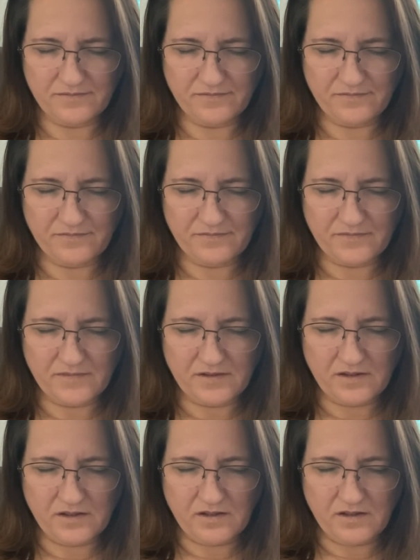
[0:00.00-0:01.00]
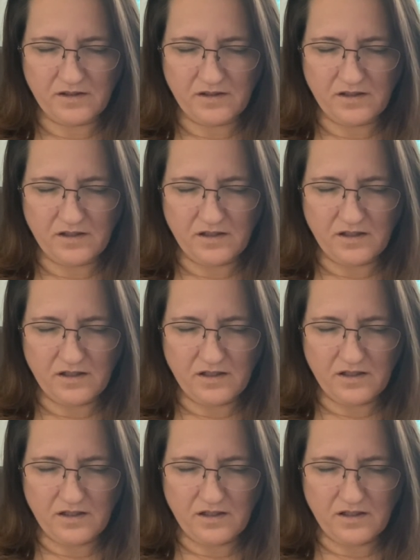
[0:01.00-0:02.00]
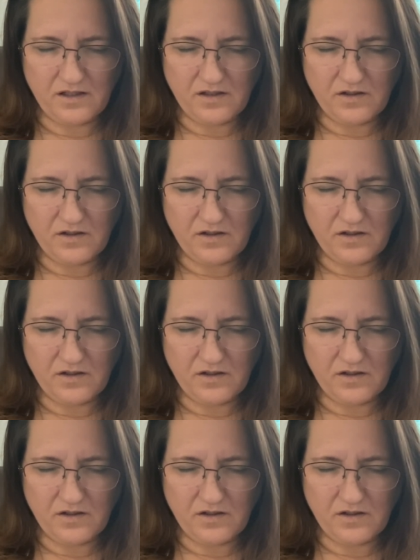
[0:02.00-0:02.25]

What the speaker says: [no speech]